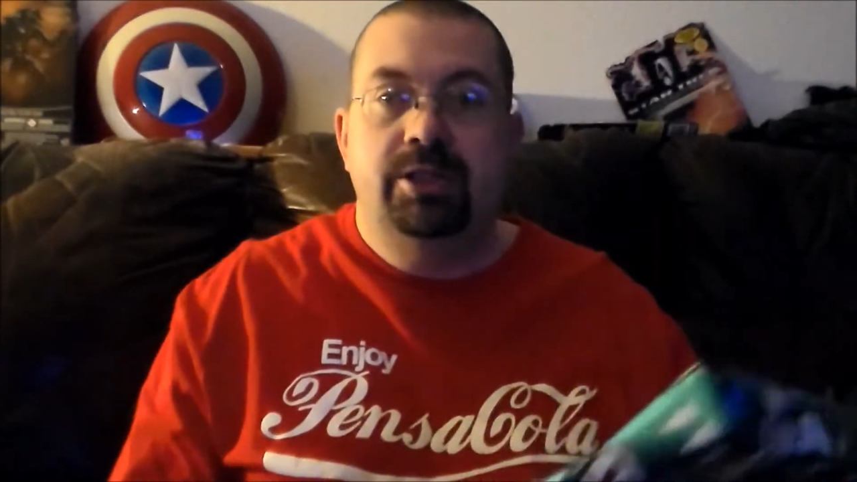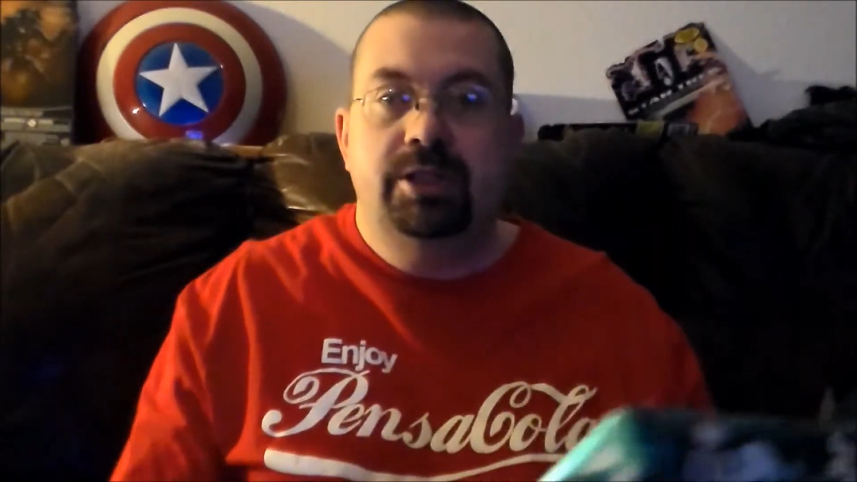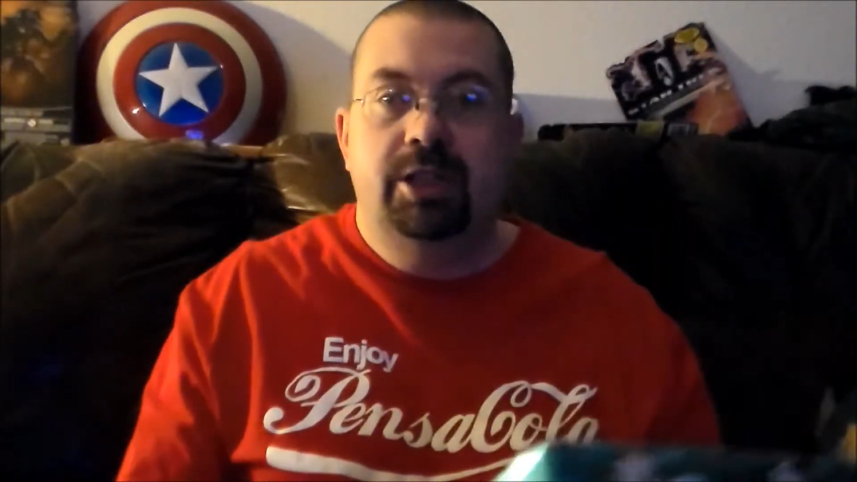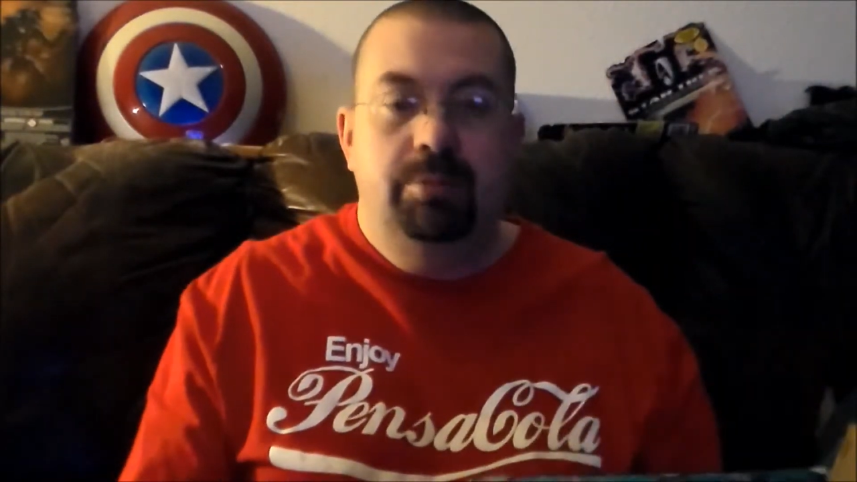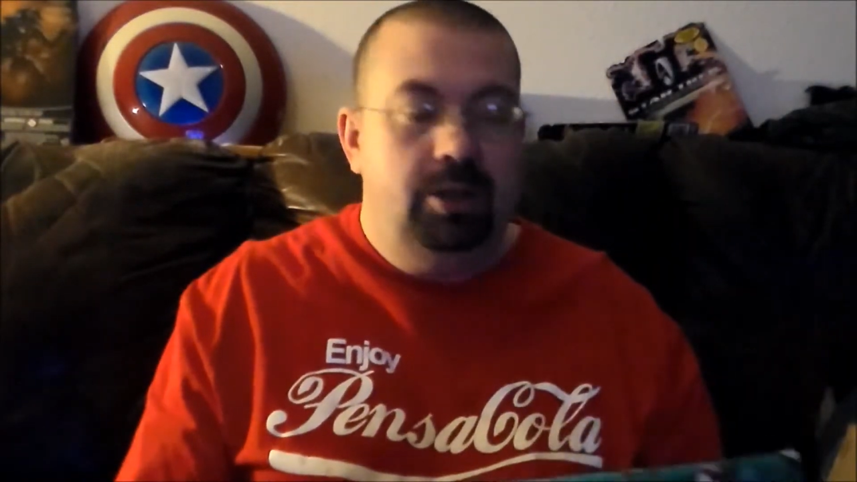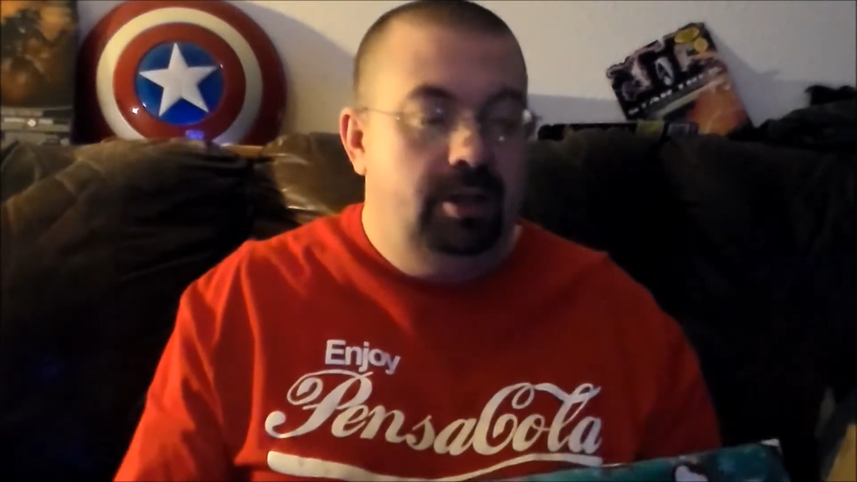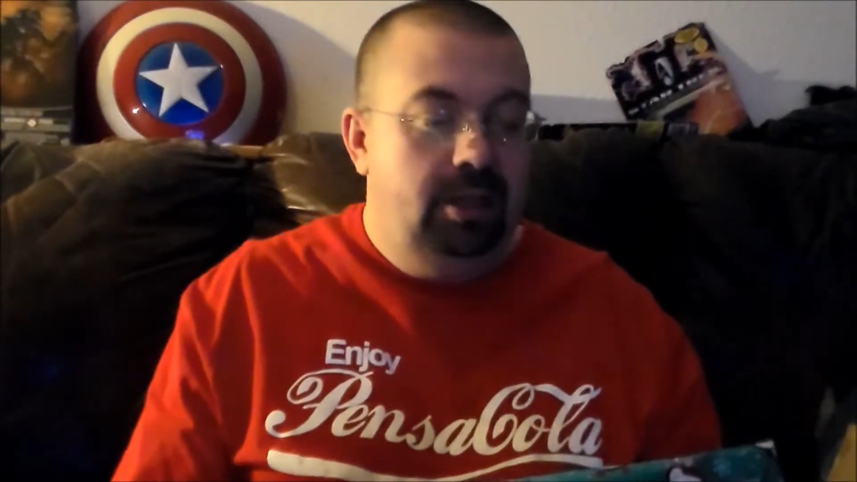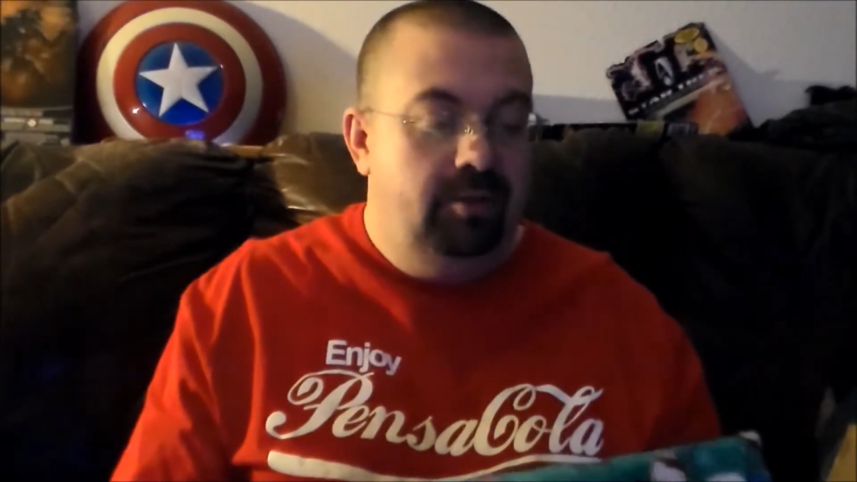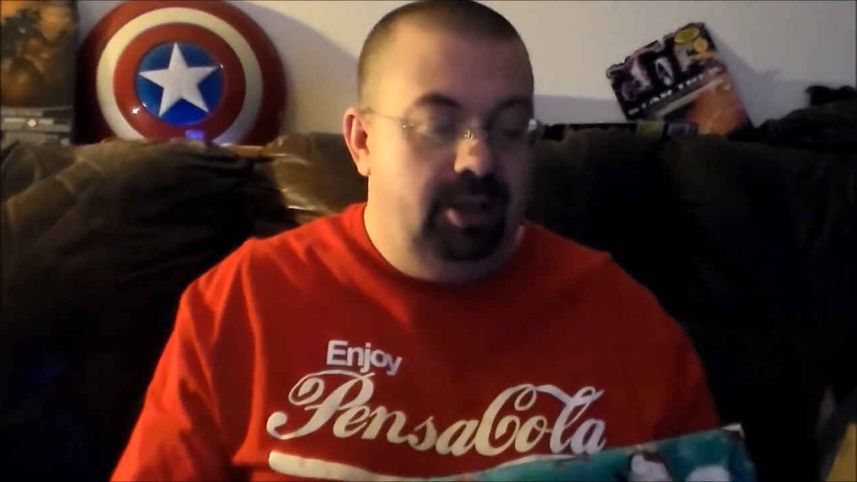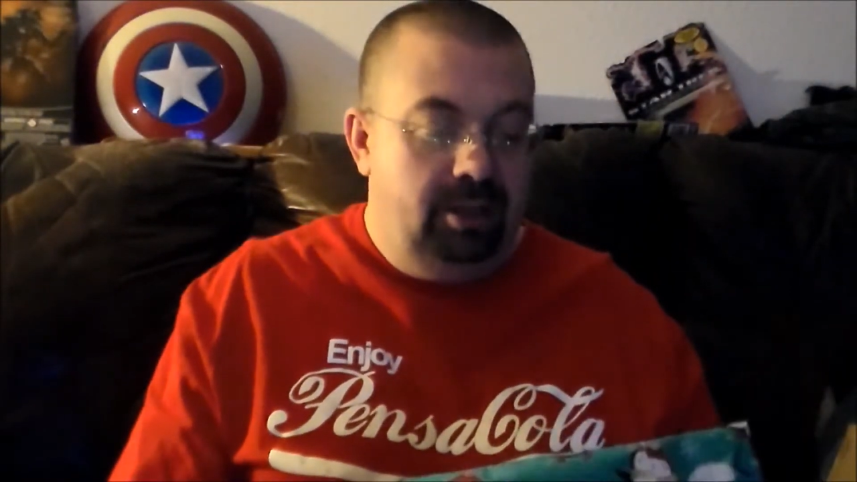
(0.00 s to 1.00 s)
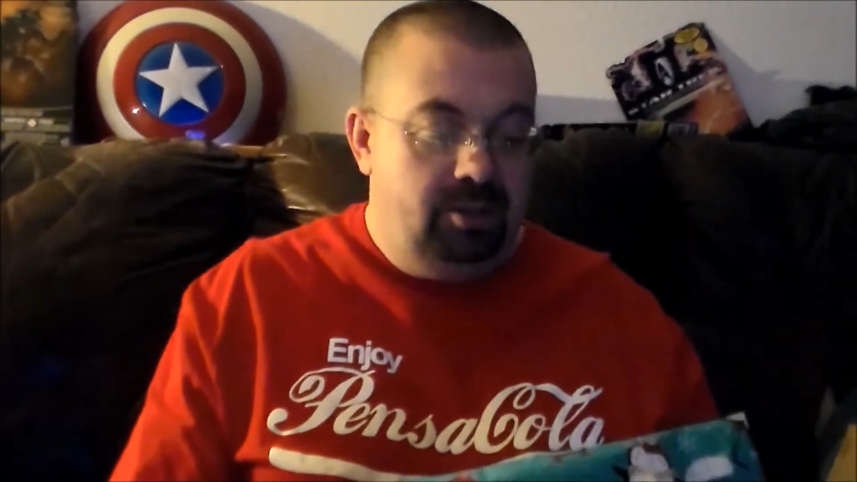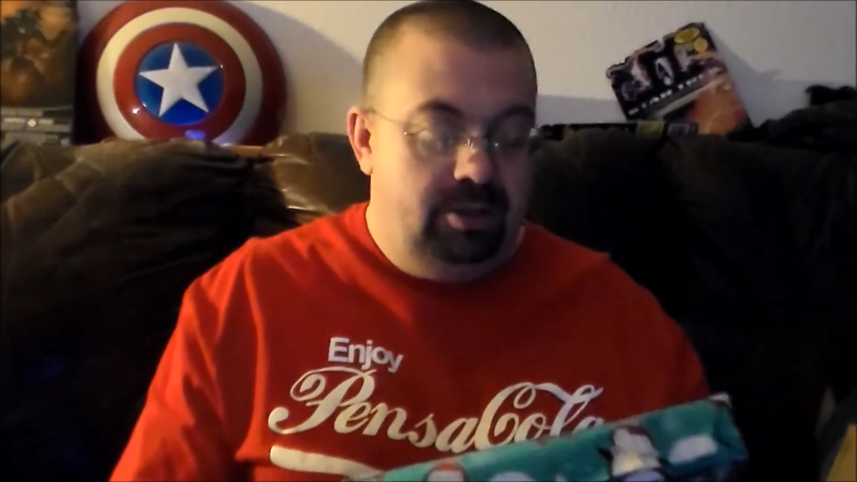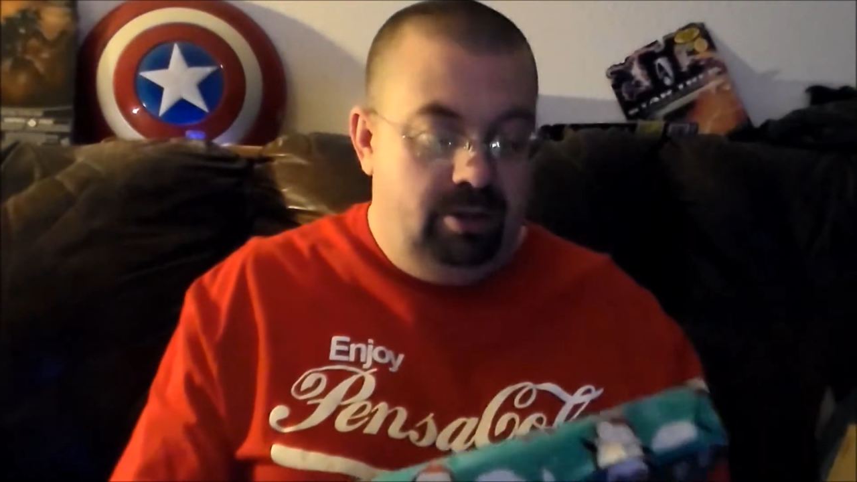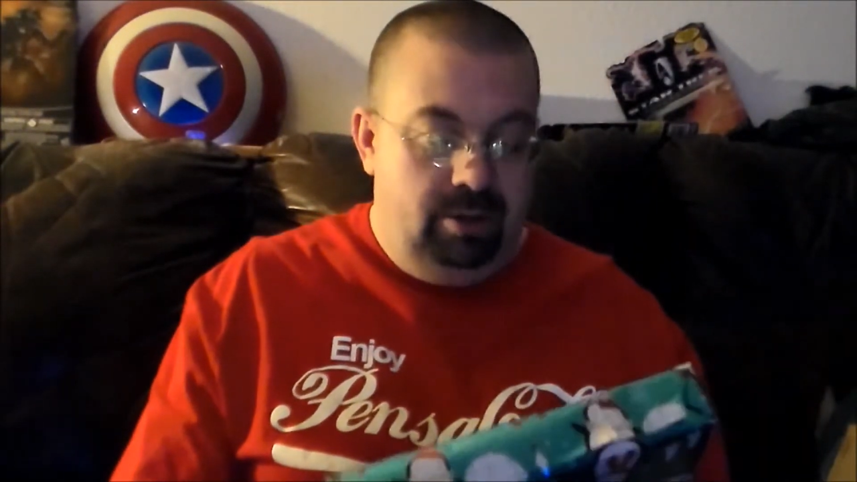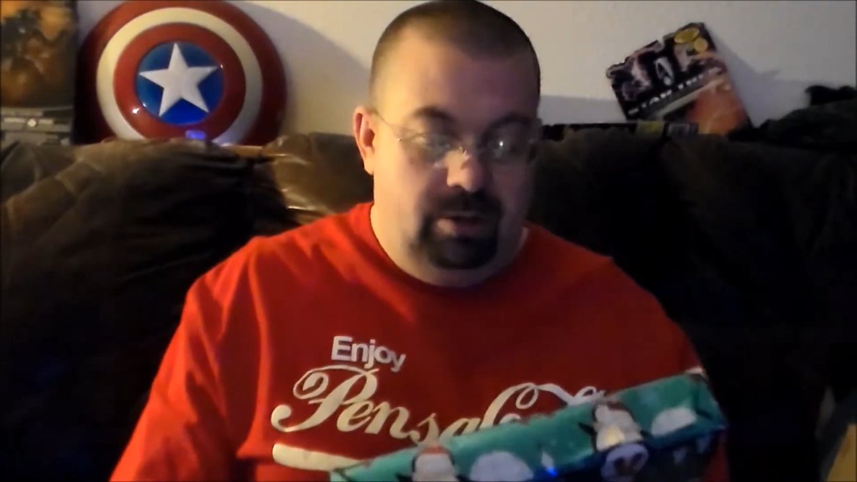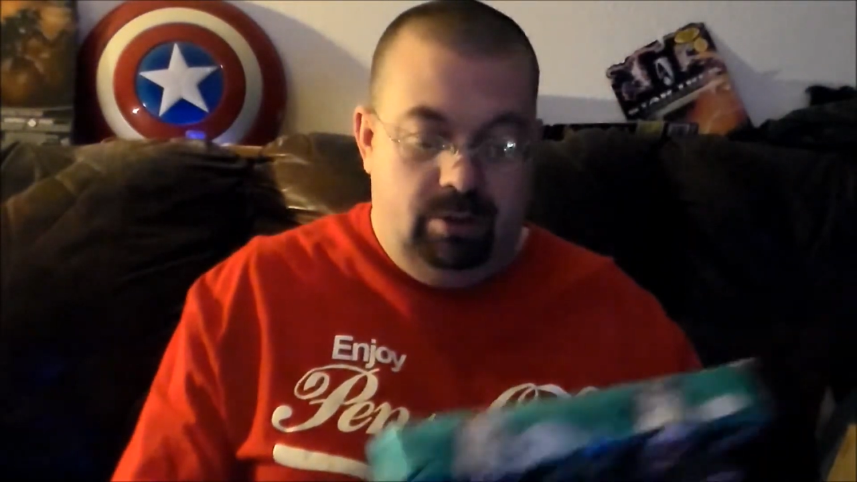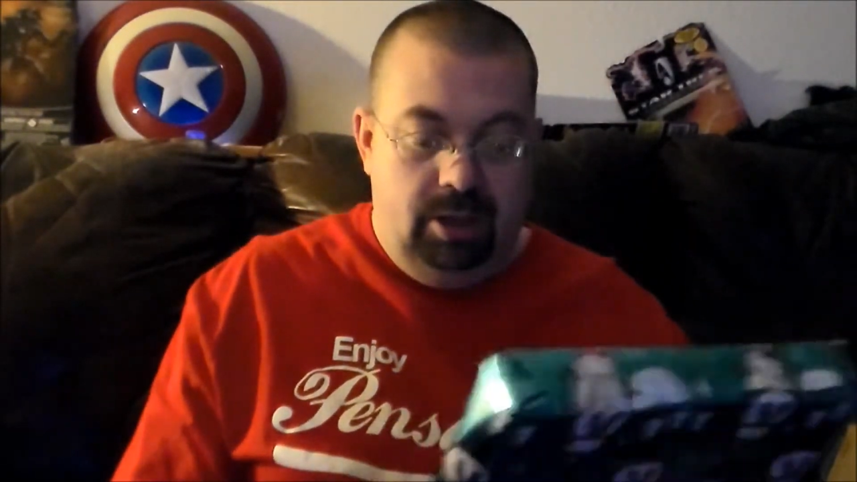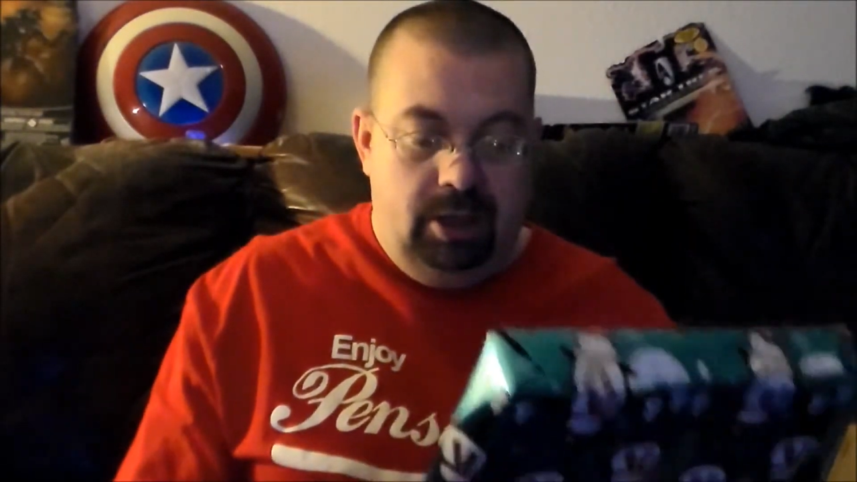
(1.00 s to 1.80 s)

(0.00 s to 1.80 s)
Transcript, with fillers: just keeps on giving, so